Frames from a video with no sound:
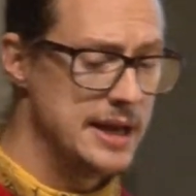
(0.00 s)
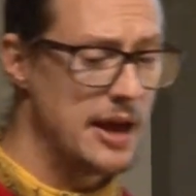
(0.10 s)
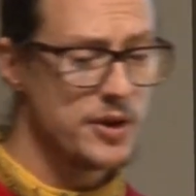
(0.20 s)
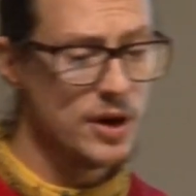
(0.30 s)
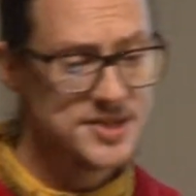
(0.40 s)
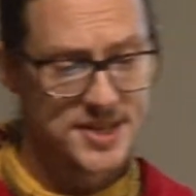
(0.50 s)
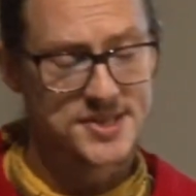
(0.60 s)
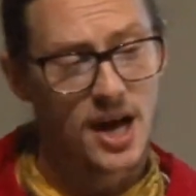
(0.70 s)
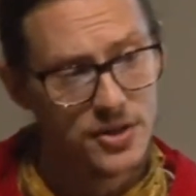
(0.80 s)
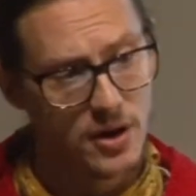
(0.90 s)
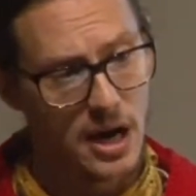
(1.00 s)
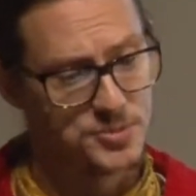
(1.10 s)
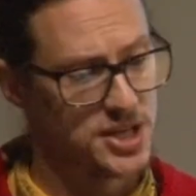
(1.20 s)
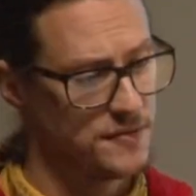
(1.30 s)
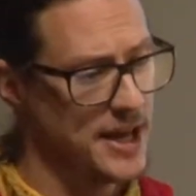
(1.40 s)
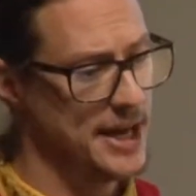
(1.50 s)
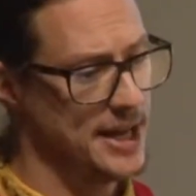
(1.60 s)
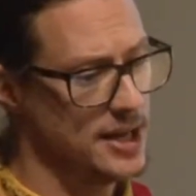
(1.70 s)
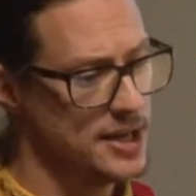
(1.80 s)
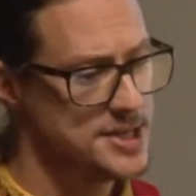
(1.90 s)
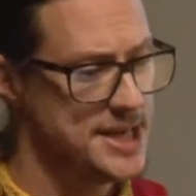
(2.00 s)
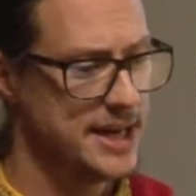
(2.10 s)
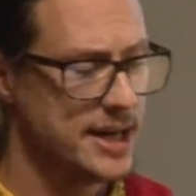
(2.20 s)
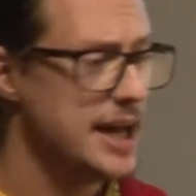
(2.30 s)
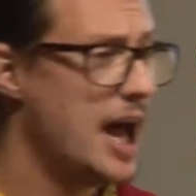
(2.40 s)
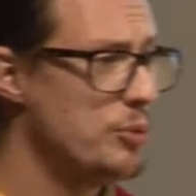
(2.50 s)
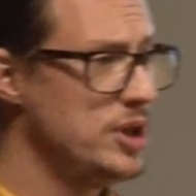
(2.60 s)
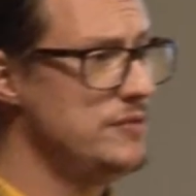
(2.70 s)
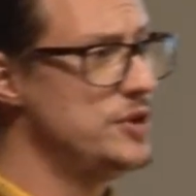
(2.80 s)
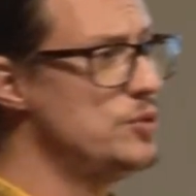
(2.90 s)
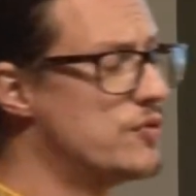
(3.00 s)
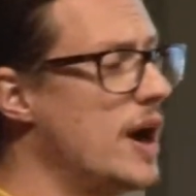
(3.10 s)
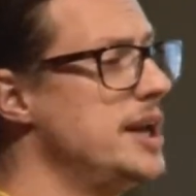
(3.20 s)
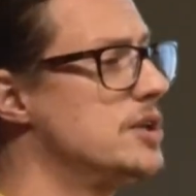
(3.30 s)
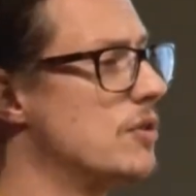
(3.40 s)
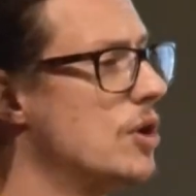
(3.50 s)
Now, there is this other option of getting data. How many of you write